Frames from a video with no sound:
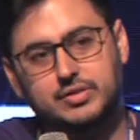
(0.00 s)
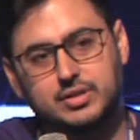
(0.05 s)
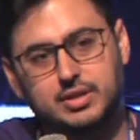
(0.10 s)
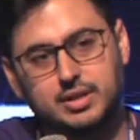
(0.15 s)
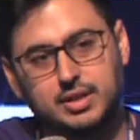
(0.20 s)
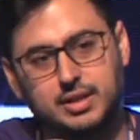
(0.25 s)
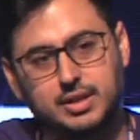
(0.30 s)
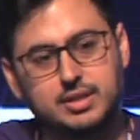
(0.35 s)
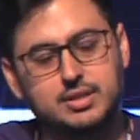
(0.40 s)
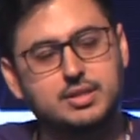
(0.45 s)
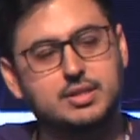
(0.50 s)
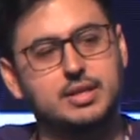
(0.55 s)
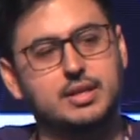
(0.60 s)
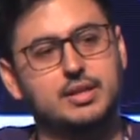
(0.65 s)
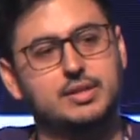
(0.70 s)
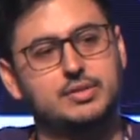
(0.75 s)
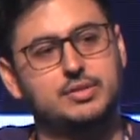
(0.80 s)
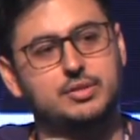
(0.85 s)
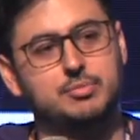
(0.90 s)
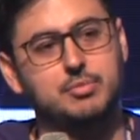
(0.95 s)
the
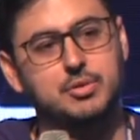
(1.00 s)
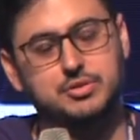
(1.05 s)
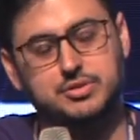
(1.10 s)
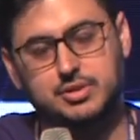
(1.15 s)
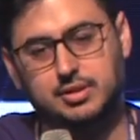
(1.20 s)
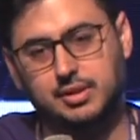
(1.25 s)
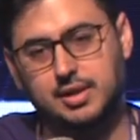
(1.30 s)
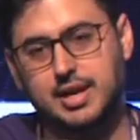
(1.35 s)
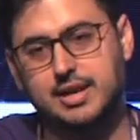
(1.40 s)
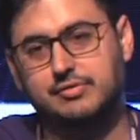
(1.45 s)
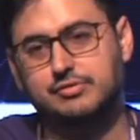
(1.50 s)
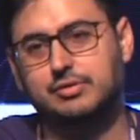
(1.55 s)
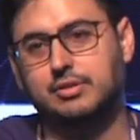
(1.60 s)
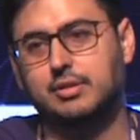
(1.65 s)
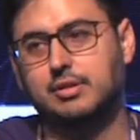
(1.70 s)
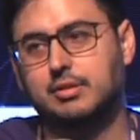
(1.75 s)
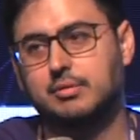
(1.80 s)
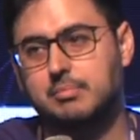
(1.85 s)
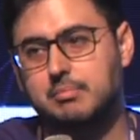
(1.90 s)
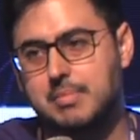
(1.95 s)
easiest, most
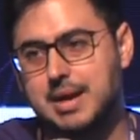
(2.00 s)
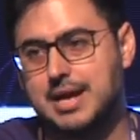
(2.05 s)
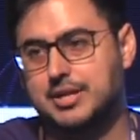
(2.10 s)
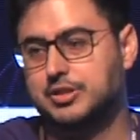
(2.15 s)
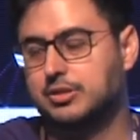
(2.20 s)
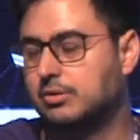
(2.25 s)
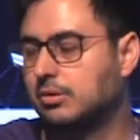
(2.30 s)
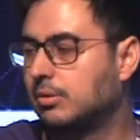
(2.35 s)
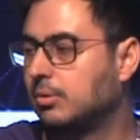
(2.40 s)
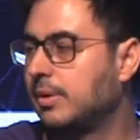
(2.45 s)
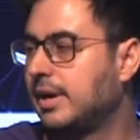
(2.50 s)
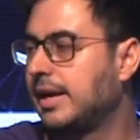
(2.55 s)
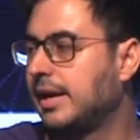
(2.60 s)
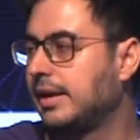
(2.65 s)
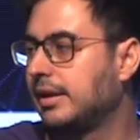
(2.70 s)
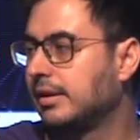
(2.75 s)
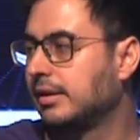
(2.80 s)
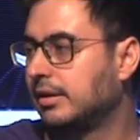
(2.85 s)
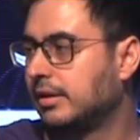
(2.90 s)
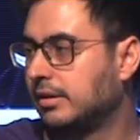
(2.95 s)
delightful, magical way
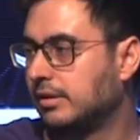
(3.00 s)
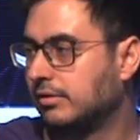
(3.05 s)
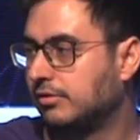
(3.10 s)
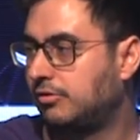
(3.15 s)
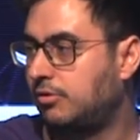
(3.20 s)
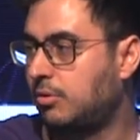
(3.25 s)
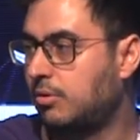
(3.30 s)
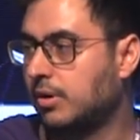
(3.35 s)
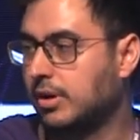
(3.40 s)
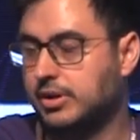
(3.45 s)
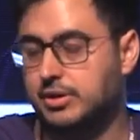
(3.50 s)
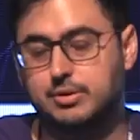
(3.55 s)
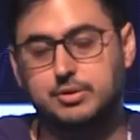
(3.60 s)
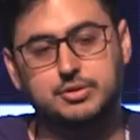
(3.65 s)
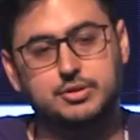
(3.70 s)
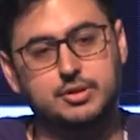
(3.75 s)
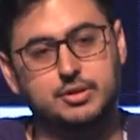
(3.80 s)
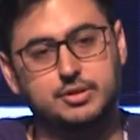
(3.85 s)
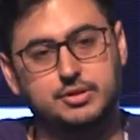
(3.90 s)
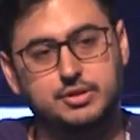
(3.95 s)
for
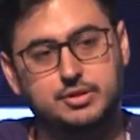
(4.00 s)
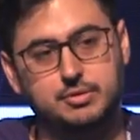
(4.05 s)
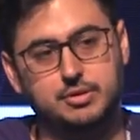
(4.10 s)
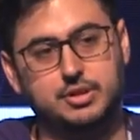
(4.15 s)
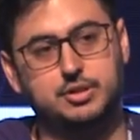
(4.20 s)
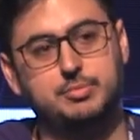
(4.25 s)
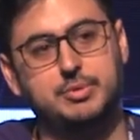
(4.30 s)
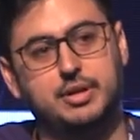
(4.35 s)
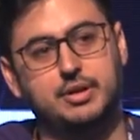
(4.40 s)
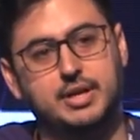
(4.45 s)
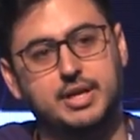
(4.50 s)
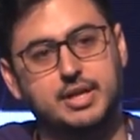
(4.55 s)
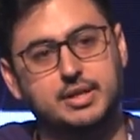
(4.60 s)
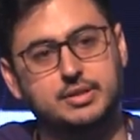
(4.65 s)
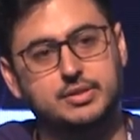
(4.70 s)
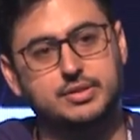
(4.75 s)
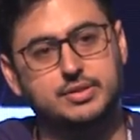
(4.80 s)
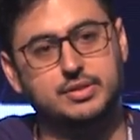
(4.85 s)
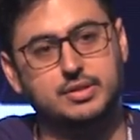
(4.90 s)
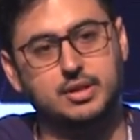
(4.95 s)
users to
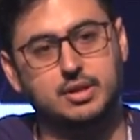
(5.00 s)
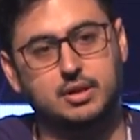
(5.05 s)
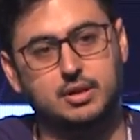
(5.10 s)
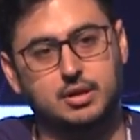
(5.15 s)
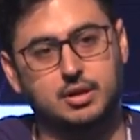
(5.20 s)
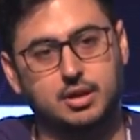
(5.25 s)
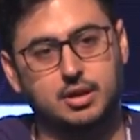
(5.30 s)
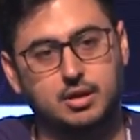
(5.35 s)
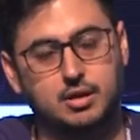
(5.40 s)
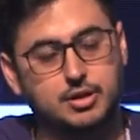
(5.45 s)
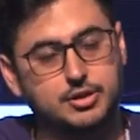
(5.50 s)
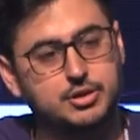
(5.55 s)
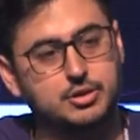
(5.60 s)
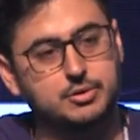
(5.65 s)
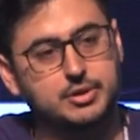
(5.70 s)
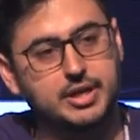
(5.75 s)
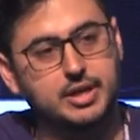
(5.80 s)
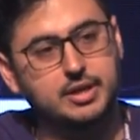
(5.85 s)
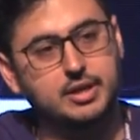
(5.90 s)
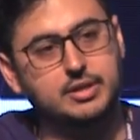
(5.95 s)
experience our
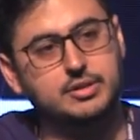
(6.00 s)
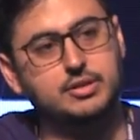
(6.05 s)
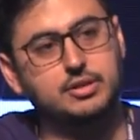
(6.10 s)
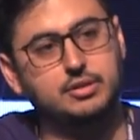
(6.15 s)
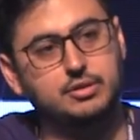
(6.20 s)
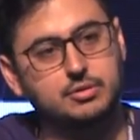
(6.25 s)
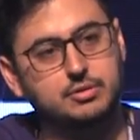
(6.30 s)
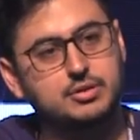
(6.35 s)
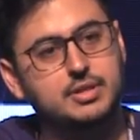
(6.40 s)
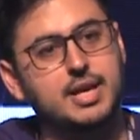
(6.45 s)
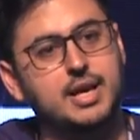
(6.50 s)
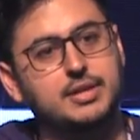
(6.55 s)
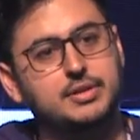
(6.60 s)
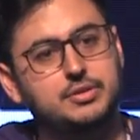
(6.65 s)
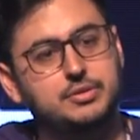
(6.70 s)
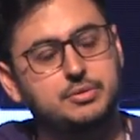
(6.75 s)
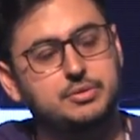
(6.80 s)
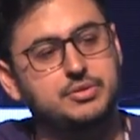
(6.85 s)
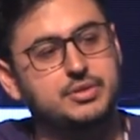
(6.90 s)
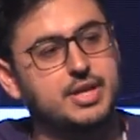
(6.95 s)
token and to use that
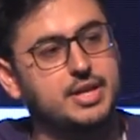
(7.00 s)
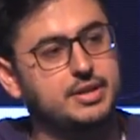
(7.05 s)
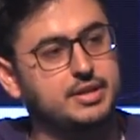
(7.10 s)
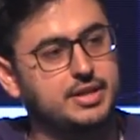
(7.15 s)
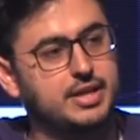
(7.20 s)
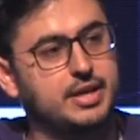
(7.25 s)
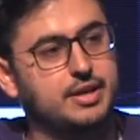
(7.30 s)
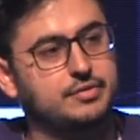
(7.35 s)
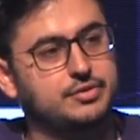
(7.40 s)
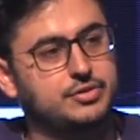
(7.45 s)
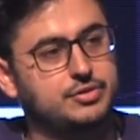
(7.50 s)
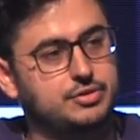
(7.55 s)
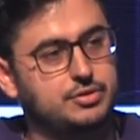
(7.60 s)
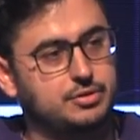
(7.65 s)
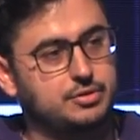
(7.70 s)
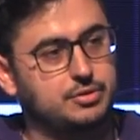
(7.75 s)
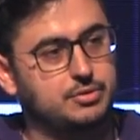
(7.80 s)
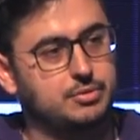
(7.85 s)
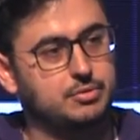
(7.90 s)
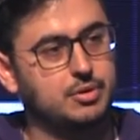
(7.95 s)
to send gifts
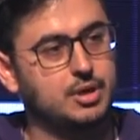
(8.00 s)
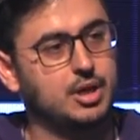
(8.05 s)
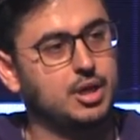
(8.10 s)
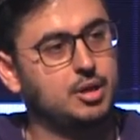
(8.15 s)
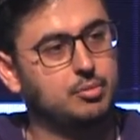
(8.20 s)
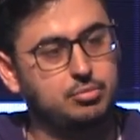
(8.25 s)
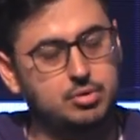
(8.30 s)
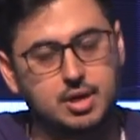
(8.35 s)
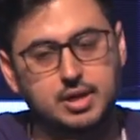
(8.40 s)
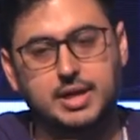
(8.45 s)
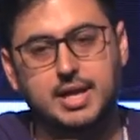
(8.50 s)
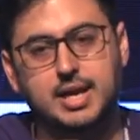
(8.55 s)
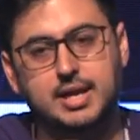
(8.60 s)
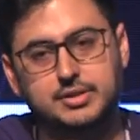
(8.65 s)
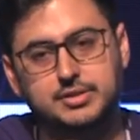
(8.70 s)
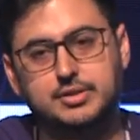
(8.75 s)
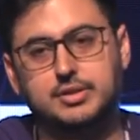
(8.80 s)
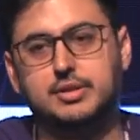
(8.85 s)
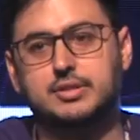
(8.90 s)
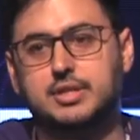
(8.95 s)
to
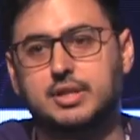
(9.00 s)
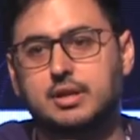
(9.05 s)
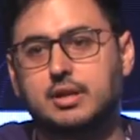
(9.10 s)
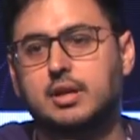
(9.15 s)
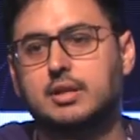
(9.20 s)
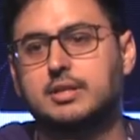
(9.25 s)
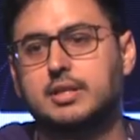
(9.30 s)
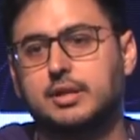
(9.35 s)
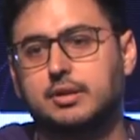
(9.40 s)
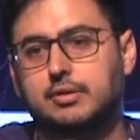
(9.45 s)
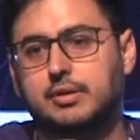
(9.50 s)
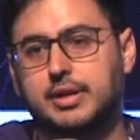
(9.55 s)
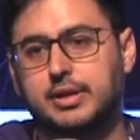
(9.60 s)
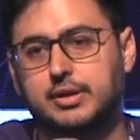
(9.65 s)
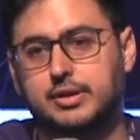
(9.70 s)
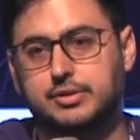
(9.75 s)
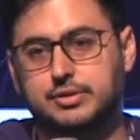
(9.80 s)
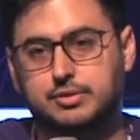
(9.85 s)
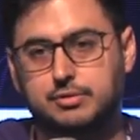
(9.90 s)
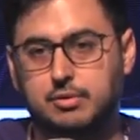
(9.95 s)
broadcasters and content
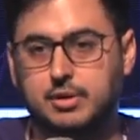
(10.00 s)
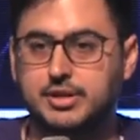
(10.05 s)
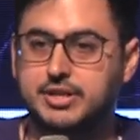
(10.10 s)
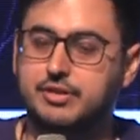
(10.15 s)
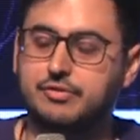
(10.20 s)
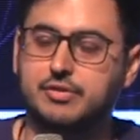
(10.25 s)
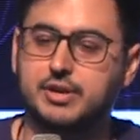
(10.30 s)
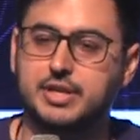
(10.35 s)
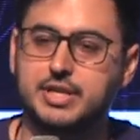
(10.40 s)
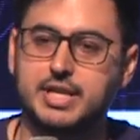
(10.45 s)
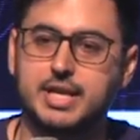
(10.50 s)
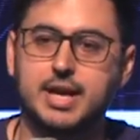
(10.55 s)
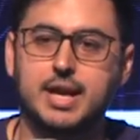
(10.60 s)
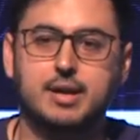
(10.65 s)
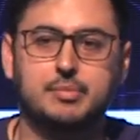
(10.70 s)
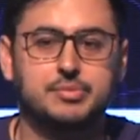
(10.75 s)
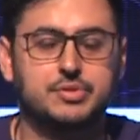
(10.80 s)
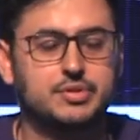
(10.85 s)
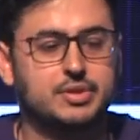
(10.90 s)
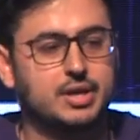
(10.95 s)
creators through our different
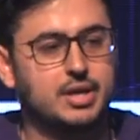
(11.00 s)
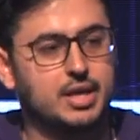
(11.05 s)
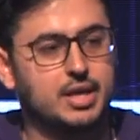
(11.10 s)
DApps.